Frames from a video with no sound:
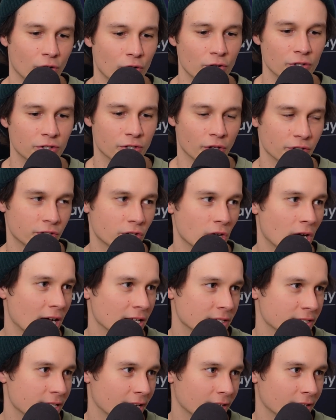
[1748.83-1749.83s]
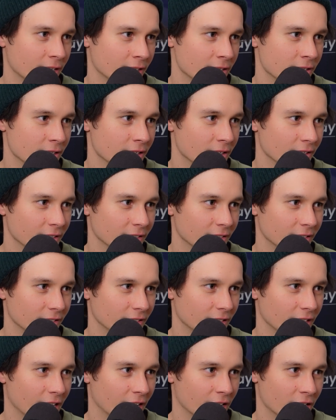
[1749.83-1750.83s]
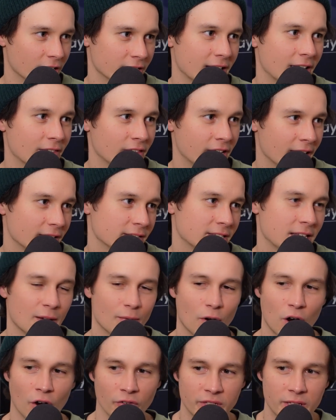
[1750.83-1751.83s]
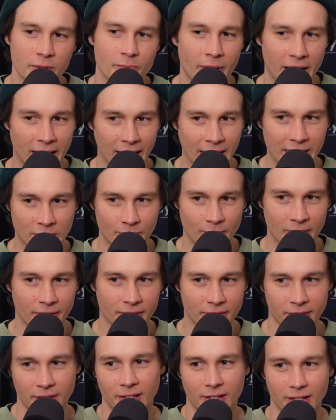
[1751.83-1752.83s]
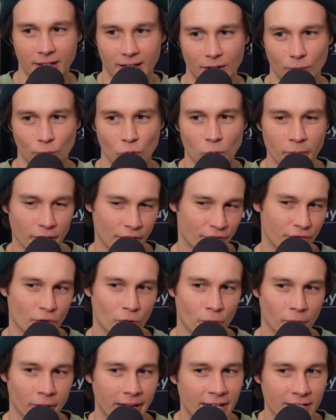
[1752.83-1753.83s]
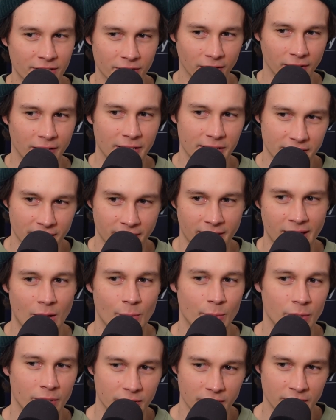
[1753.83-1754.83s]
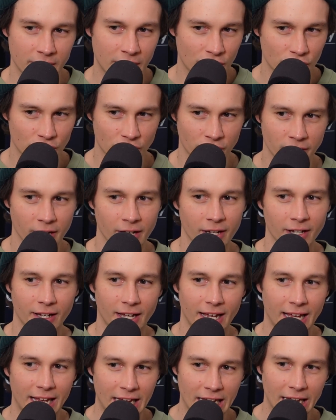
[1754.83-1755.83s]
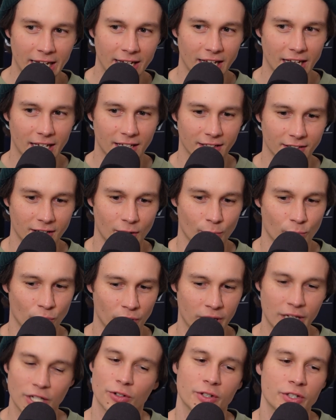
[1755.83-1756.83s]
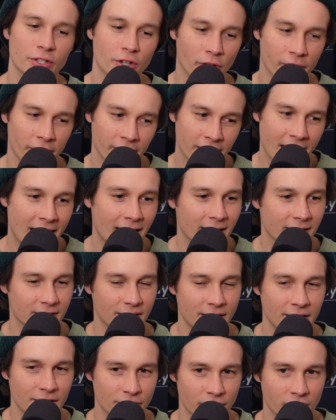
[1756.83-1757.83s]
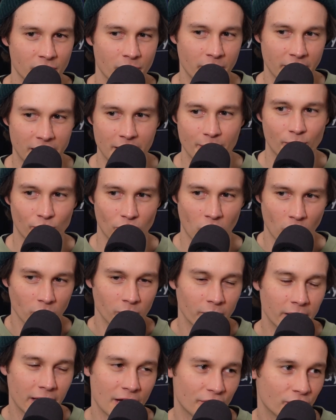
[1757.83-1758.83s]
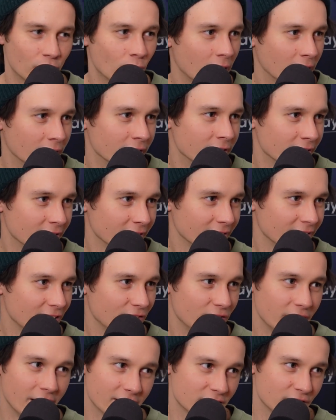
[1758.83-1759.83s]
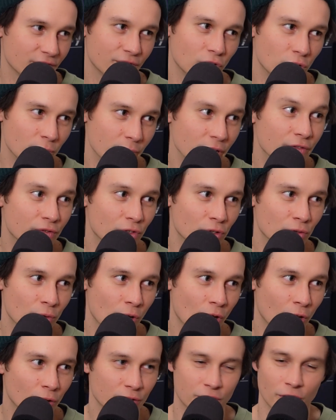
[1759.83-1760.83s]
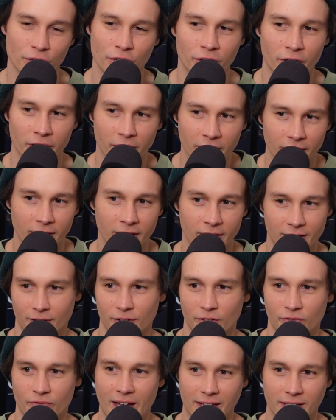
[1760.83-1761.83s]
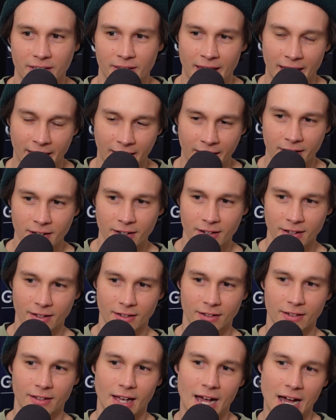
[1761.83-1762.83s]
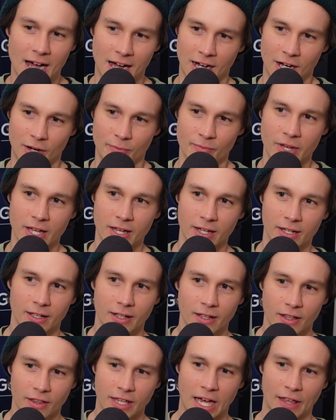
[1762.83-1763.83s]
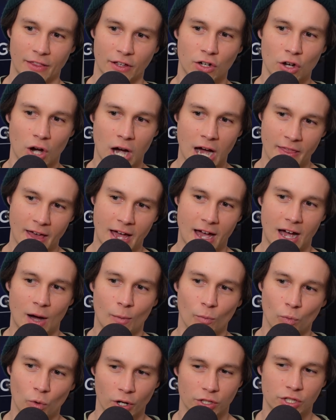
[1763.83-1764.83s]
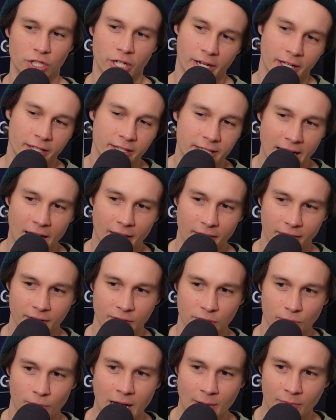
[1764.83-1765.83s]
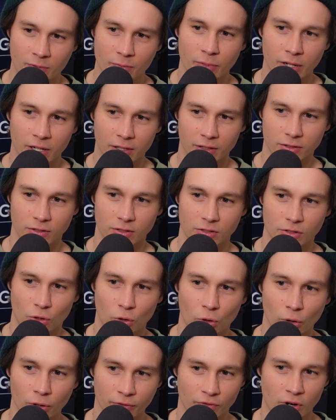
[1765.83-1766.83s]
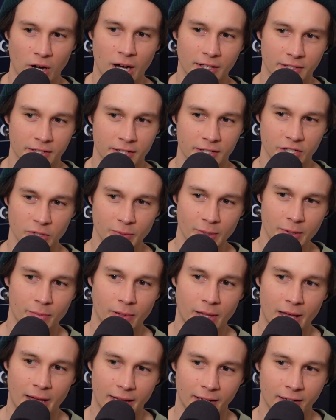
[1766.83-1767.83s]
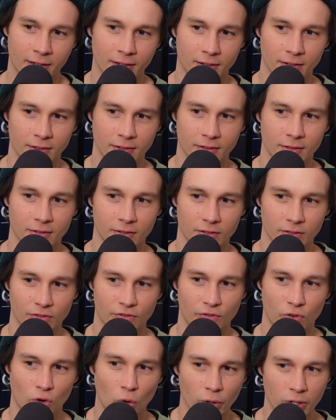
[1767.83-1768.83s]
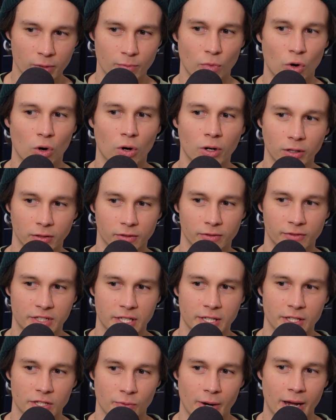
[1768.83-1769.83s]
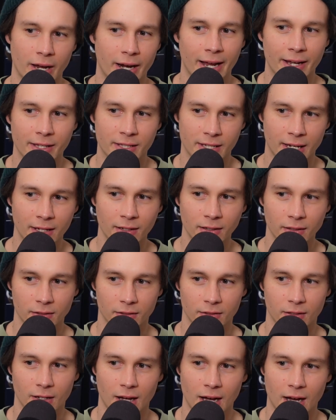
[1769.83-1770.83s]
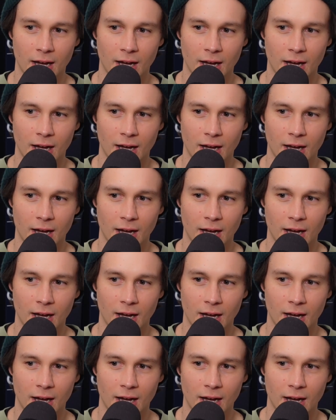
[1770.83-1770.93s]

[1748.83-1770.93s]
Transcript: Who's those guys that can are going to take the next step? Obviously Bailey Smith will be a forward. He's not listed there because he's injured. He I'm pretty sure he's going the Cats. He's going to be probably F1 if he gets a full midfield role. So you got to factor that in. Um, the other guy that I'm watching, I doubt this will happen, but Horne-Francis has been playing forward more yeah. since around 18. That's pretty.